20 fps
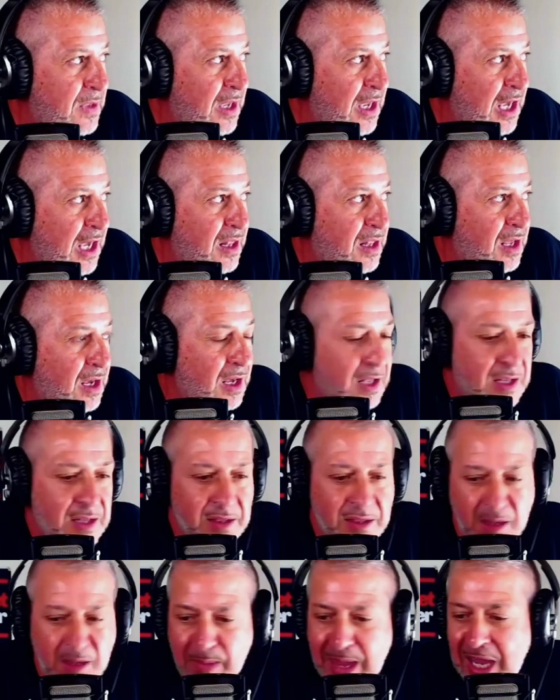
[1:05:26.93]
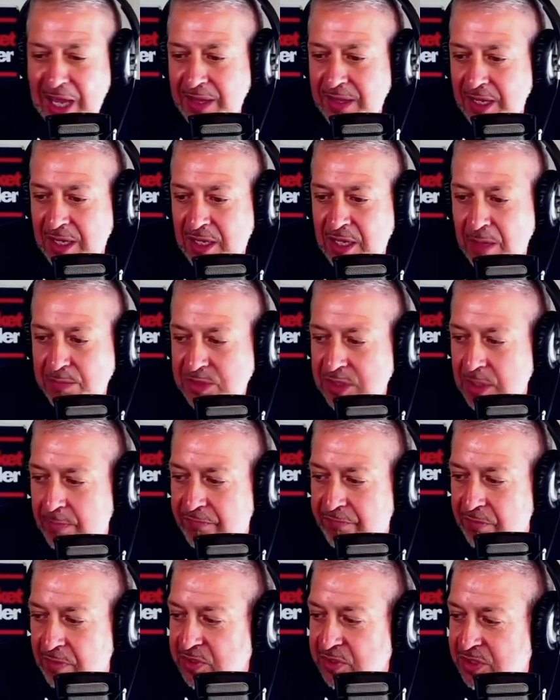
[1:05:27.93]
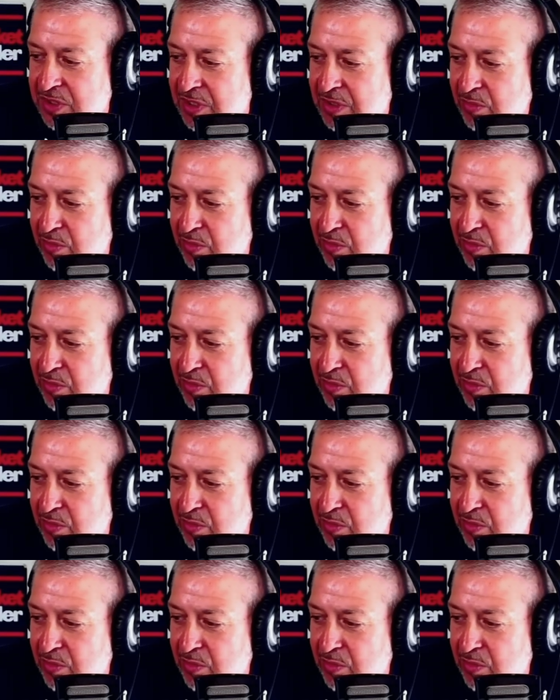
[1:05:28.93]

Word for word: and the man that comes up first